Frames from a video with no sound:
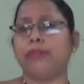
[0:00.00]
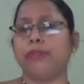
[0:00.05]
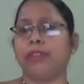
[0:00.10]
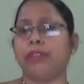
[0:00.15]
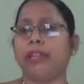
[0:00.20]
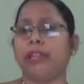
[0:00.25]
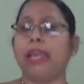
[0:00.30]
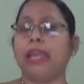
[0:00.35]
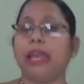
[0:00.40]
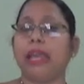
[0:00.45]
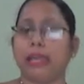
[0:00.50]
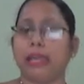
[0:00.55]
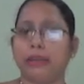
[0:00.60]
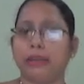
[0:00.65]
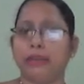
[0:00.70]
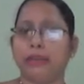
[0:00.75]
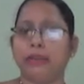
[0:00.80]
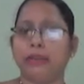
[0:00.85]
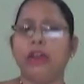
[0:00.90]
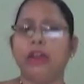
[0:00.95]
field F
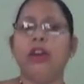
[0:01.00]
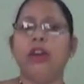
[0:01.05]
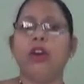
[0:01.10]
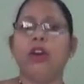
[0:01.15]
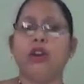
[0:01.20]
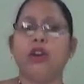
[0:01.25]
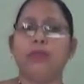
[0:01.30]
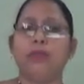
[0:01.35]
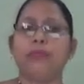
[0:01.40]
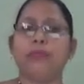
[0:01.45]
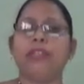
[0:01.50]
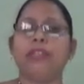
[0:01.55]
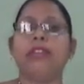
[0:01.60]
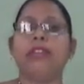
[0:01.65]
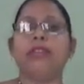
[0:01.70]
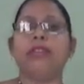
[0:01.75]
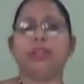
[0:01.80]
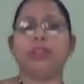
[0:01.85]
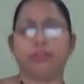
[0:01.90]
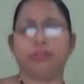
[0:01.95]
of
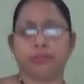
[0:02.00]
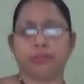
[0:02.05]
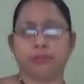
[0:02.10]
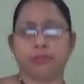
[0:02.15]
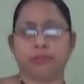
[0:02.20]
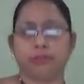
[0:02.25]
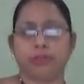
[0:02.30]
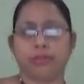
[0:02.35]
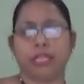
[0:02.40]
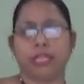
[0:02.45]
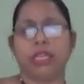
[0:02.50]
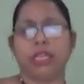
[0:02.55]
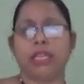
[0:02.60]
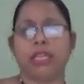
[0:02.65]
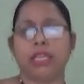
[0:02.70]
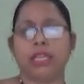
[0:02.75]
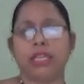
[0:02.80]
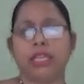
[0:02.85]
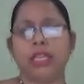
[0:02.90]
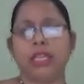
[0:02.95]
degree 3
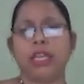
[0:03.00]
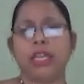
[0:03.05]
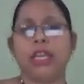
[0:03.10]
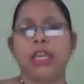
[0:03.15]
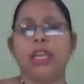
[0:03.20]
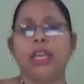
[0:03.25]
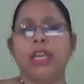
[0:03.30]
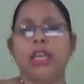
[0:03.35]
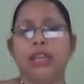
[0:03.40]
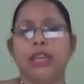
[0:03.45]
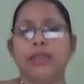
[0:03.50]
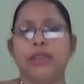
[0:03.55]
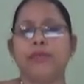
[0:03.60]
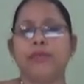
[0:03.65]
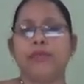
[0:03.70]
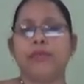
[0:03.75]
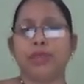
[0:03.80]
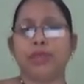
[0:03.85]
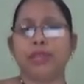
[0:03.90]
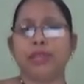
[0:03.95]
and
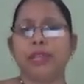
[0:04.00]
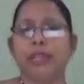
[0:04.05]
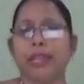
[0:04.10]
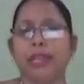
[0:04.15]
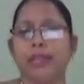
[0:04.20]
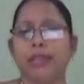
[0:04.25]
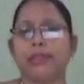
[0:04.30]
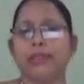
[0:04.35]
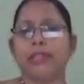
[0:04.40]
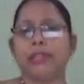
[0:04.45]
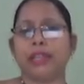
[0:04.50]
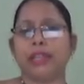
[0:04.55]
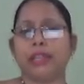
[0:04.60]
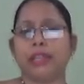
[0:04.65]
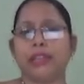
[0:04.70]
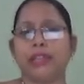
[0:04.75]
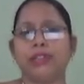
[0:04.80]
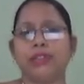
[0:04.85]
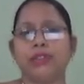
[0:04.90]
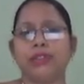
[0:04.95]
1x
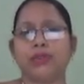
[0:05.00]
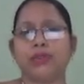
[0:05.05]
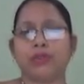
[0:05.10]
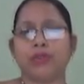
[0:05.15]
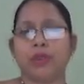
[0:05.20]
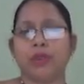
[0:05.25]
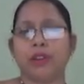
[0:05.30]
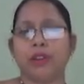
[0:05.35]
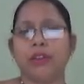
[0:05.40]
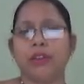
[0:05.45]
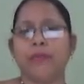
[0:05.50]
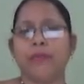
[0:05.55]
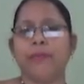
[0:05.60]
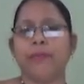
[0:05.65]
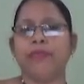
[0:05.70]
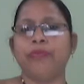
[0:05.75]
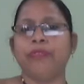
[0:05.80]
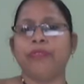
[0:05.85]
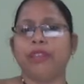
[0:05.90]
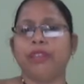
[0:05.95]
x square
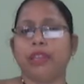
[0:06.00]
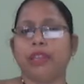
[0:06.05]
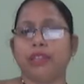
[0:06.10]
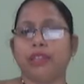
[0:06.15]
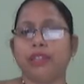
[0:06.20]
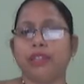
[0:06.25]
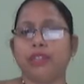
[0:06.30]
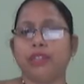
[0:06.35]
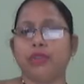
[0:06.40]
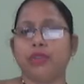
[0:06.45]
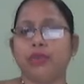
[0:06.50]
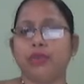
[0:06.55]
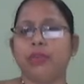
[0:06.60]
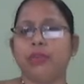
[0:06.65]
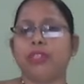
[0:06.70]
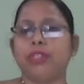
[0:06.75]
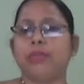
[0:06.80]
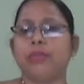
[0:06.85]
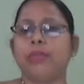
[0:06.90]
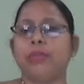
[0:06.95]
x cube is
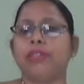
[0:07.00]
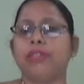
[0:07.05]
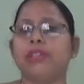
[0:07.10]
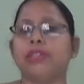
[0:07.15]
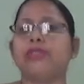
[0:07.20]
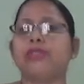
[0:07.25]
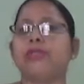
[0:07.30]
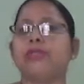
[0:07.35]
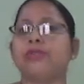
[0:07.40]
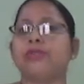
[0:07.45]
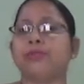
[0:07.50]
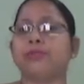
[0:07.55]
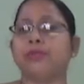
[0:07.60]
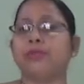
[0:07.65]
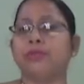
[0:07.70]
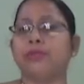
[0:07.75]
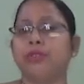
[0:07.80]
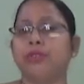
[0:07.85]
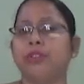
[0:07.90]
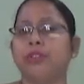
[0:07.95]
a basis
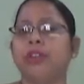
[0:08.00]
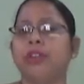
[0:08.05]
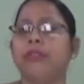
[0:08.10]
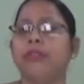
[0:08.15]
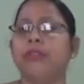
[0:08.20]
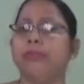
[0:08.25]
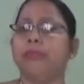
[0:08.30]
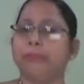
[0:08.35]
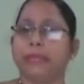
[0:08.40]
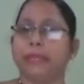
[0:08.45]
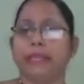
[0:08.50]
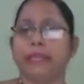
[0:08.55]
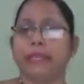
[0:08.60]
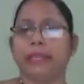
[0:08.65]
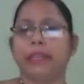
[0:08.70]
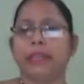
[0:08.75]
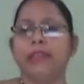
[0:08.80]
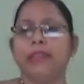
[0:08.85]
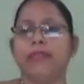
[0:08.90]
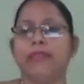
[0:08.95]
for V.
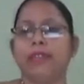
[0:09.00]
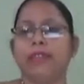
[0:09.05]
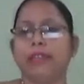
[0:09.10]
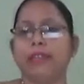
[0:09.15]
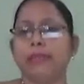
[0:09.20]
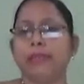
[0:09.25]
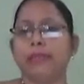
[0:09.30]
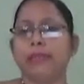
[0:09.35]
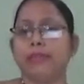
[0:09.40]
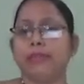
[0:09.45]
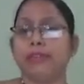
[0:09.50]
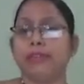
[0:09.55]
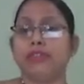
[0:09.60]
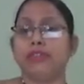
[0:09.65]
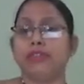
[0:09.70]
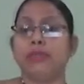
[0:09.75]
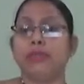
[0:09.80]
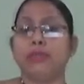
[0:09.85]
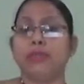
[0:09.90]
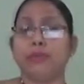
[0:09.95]
Find the matrix
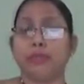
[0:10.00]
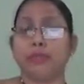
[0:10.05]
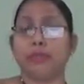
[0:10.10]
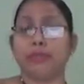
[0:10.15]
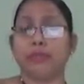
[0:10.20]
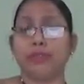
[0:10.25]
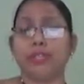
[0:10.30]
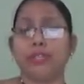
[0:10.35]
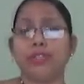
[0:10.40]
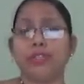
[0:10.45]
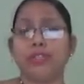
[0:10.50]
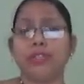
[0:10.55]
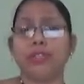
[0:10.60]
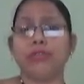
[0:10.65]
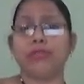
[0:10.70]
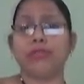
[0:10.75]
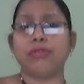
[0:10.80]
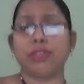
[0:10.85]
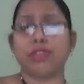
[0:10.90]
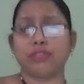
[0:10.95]
of differentiation
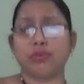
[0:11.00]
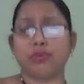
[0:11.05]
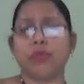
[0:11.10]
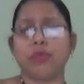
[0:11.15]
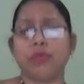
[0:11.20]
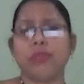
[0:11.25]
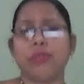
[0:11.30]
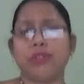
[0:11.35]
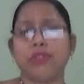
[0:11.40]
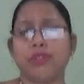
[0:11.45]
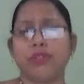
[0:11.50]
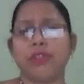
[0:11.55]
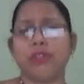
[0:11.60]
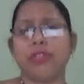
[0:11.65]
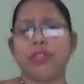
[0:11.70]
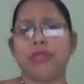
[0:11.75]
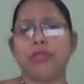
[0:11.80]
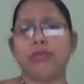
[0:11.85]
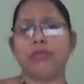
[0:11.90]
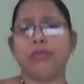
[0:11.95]
transformation D
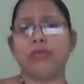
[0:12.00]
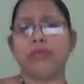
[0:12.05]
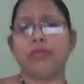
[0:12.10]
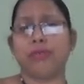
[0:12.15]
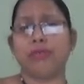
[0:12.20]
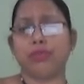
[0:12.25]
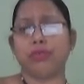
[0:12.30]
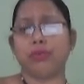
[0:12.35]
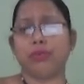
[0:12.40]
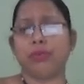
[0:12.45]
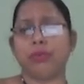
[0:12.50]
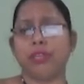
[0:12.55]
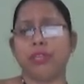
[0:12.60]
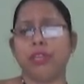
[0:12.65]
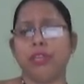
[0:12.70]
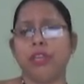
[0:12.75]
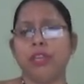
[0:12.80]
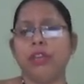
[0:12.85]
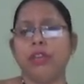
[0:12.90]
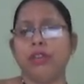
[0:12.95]
from B to B
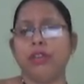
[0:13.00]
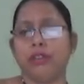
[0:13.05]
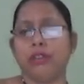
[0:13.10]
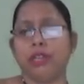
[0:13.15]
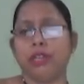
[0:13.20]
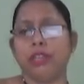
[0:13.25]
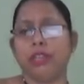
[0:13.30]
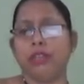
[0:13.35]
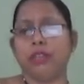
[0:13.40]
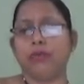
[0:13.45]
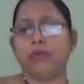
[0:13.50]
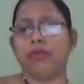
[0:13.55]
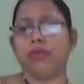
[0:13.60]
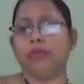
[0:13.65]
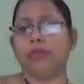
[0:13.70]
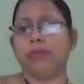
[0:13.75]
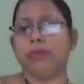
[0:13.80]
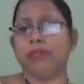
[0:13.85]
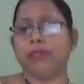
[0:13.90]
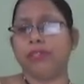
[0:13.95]
relative to the
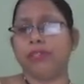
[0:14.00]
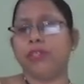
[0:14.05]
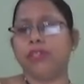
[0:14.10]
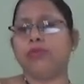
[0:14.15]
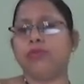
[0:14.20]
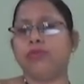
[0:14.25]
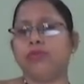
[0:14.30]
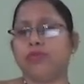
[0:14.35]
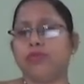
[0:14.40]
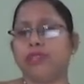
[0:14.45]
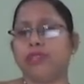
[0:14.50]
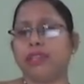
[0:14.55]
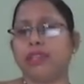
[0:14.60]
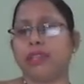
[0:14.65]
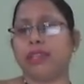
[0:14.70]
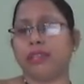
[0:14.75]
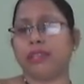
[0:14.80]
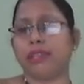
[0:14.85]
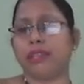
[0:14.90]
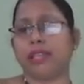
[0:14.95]
basis
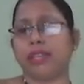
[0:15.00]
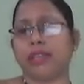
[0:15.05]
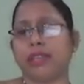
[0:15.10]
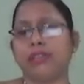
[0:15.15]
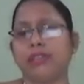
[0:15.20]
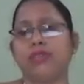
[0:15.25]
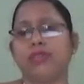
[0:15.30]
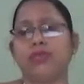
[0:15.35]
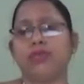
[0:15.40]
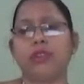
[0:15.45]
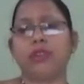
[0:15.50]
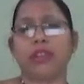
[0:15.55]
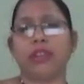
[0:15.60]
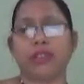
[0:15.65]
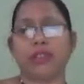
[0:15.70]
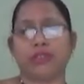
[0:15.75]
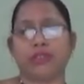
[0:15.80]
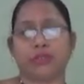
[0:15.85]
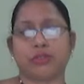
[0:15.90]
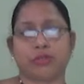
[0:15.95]
1x x square
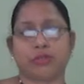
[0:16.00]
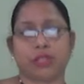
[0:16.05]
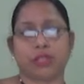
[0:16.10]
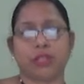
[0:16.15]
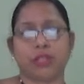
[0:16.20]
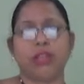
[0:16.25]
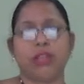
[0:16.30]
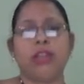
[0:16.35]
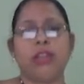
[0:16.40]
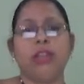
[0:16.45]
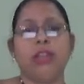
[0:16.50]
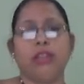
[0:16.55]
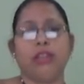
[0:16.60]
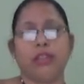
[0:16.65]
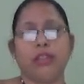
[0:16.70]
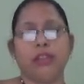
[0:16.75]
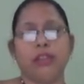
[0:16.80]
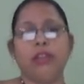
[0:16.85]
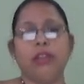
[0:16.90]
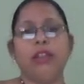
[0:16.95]
x3.
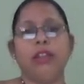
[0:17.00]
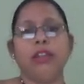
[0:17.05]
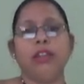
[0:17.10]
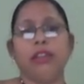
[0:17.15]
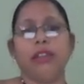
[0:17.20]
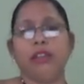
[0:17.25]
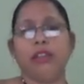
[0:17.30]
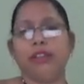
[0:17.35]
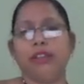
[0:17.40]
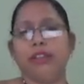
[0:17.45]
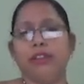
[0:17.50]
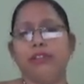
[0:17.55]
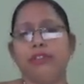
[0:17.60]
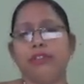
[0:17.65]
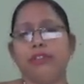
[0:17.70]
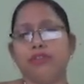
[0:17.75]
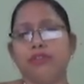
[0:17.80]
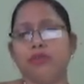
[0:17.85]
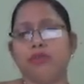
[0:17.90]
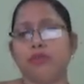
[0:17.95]
Here linear
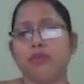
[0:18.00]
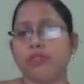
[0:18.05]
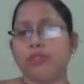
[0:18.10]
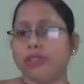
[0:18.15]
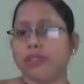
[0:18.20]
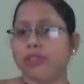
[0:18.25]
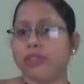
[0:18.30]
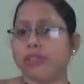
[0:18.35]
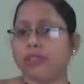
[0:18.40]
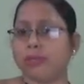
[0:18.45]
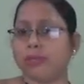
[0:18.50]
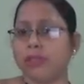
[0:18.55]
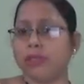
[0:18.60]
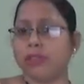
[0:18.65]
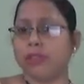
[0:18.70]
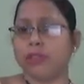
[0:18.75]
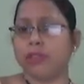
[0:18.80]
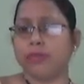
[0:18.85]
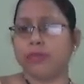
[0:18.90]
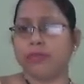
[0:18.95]
transformation is my
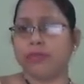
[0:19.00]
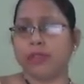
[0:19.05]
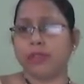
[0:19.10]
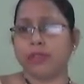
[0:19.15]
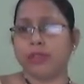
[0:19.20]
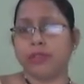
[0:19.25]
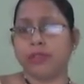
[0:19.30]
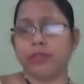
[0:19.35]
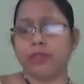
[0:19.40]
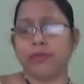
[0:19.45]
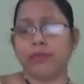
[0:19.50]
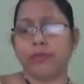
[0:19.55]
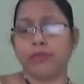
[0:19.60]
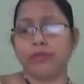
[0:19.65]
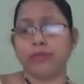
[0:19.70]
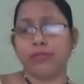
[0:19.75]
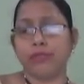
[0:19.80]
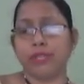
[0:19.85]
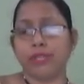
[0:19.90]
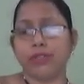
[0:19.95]

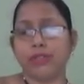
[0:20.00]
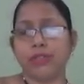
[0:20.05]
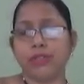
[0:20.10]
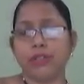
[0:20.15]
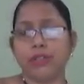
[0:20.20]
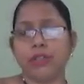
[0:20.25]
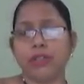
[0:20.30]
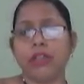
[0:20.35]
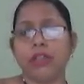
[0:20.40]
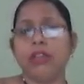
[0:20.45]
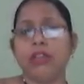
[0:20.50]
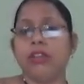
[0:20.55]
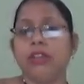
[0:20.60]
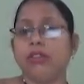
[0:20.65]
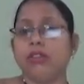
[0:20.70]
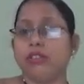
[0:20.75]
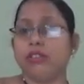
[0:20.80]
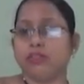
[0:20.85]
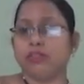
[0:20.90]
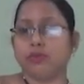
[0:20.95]
differentiation
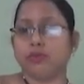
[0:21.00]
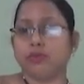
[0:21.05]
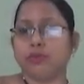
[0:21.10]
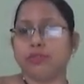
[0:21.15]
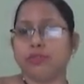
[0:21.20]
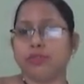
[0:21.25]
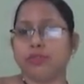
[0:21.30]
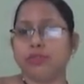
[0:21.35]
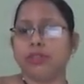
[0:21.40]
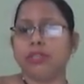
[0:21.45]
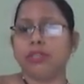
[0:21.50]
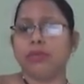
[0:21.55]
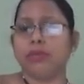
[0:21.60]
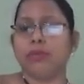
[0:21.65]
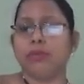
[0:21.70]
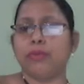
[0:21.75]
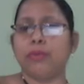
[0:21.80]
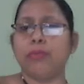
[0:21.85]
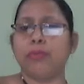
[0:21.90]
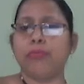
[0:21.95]
transformation D
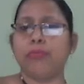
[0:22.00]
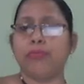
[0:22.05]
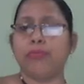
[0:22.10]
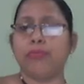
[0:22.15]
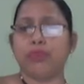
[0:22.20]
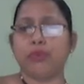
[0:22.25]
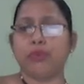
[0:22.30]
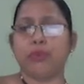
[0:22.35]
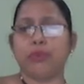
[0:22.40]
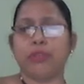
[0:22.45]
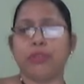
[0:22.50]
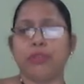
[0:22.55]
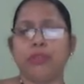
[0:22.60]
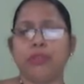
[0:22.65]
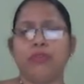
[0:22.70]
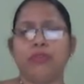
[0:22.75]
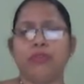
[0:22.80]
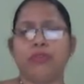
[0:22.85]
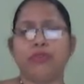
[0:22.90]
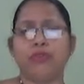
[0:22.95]
from B to B.
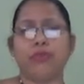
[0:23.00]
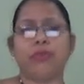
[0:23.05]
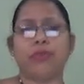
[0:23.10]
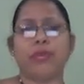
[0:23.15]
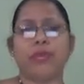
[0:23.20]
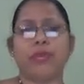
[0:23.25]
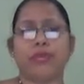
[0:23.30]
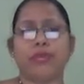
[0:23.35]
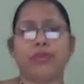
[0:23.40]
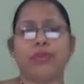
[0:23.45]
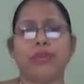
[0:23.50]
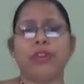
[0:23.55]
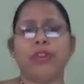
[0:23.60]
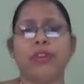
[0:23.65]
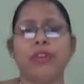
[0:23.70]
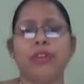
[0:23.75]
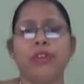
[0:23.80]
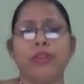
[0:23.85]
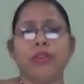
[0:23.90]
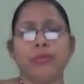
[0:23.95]
So find out
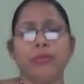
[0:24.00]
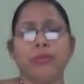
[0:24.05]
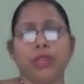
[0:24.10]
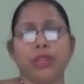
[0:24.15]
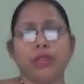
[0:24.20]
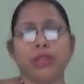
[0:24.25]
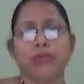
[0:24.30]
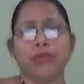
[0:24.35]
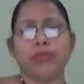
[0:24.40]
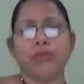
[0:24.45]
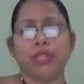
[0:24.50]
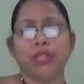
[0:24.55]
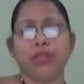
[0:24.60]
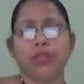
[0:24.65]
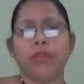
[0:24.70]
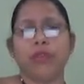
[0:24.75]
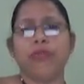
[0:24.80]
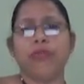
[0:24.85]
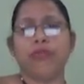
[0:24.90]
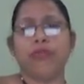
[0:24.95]
D of
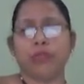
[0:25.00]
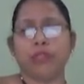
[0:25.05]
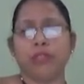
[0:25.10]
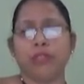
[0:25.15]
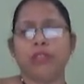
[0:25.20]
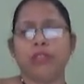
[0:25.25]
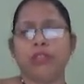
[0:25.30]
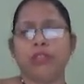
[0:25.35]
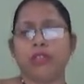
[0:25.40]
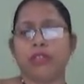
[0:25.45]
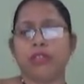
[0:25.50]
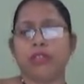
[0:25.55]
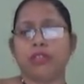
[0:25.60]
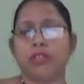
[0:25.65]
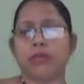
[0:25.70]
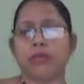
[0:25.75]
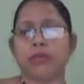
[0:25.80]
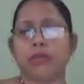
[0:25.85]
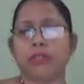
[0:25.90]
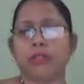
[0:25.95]
1, that is
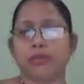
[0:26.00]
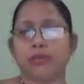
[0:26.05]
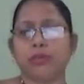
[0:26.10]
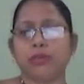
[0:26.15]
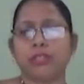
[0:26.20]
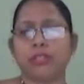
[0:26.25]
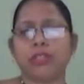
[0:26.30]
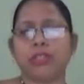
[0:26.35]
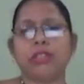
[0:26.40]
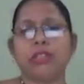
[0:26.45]
first basis